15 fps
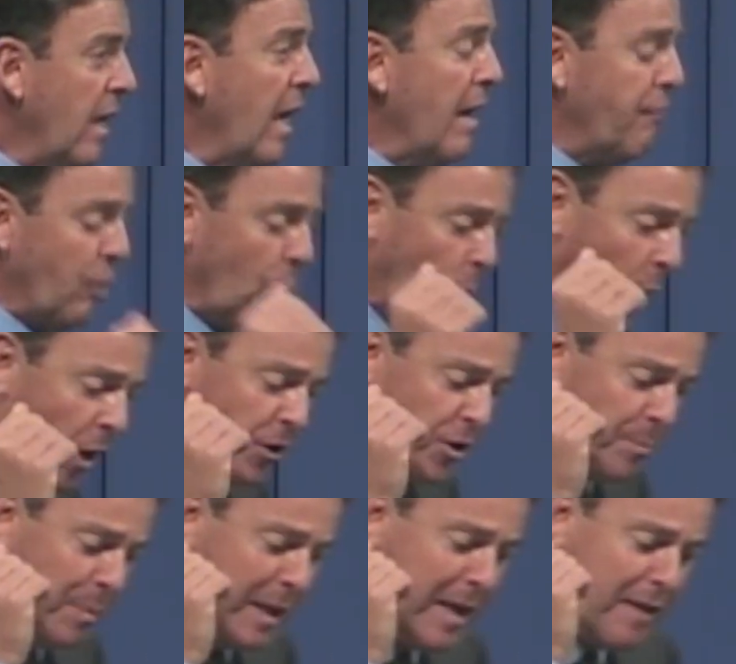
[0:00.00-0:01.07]
If you want
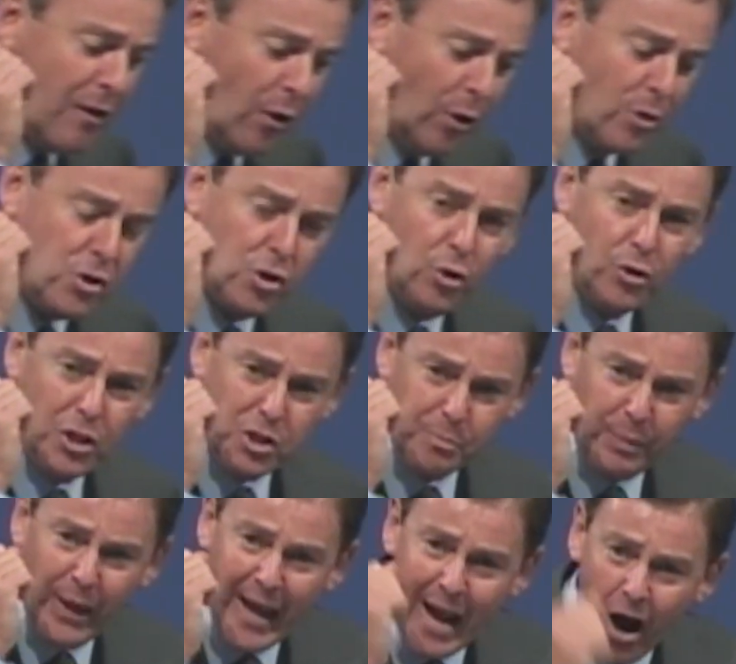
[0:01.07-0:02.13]
to be those who
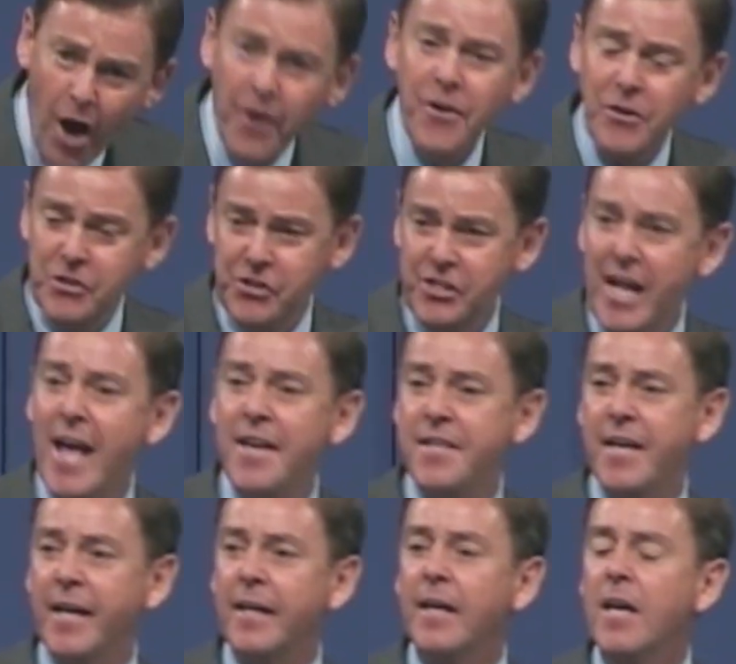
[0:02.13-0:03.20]
display
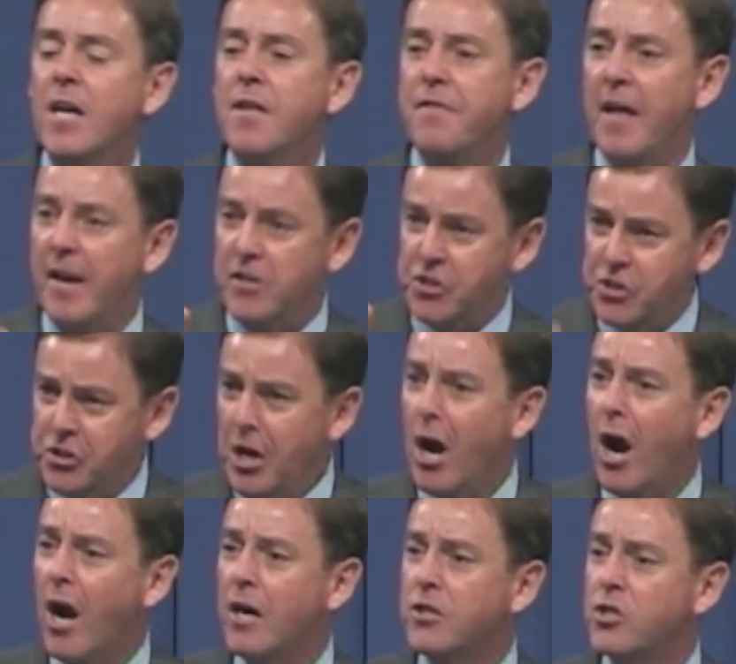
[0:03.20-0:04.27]
understanding, then it
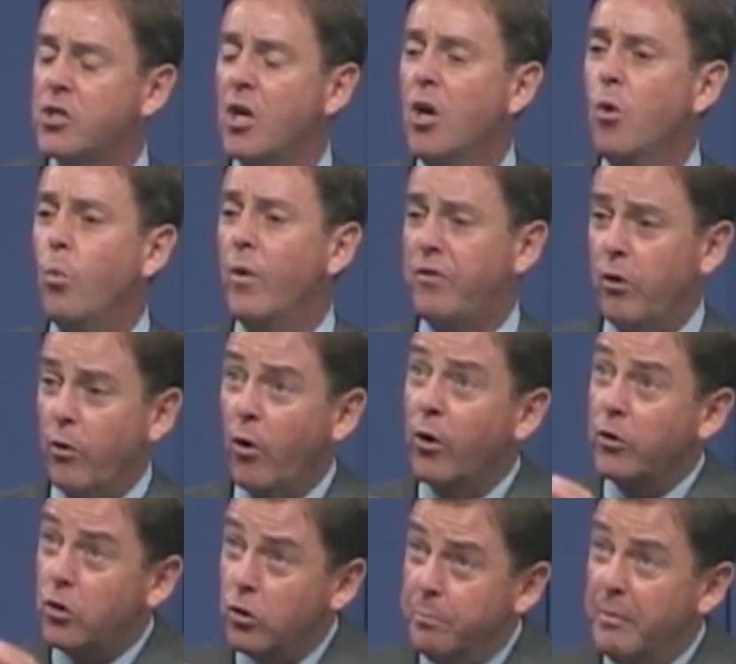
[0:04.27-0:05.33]
starts with your
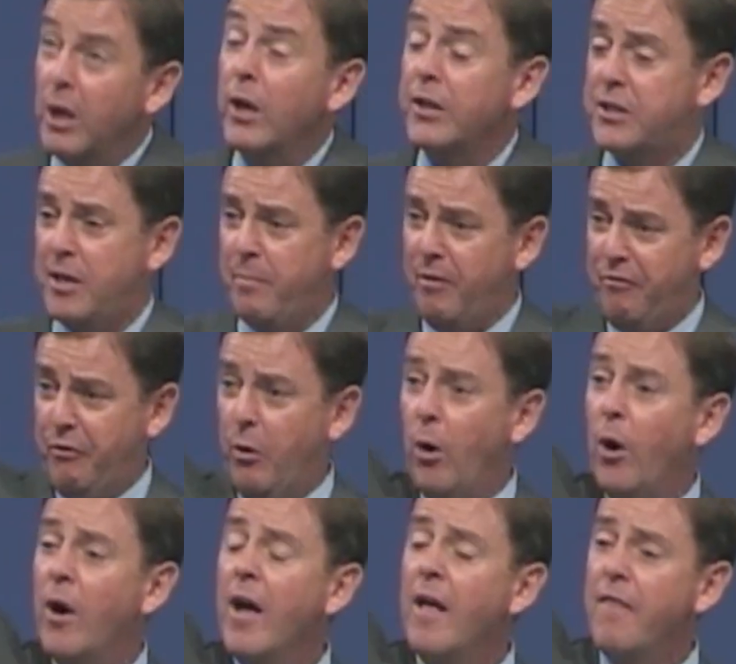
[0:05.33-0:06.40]
own humility
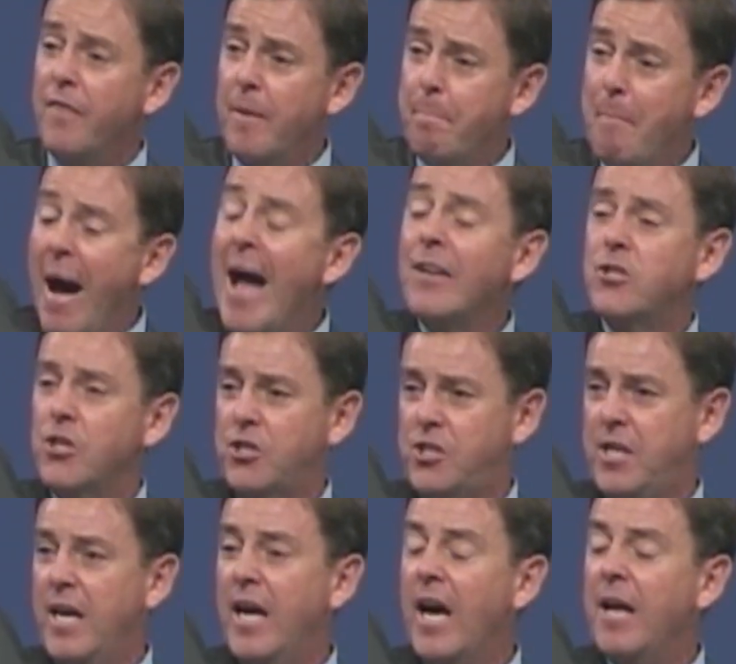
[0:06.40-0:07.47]
before the
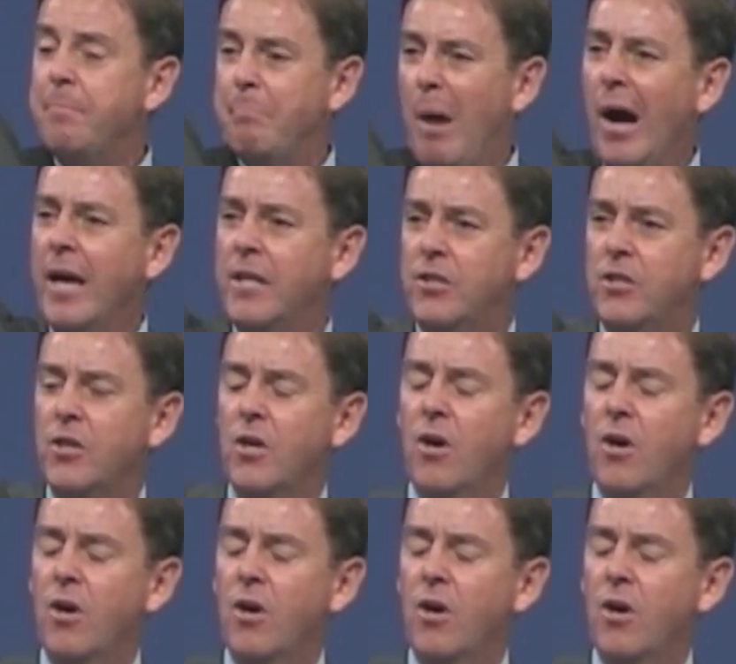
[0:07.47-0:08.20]
majesty and might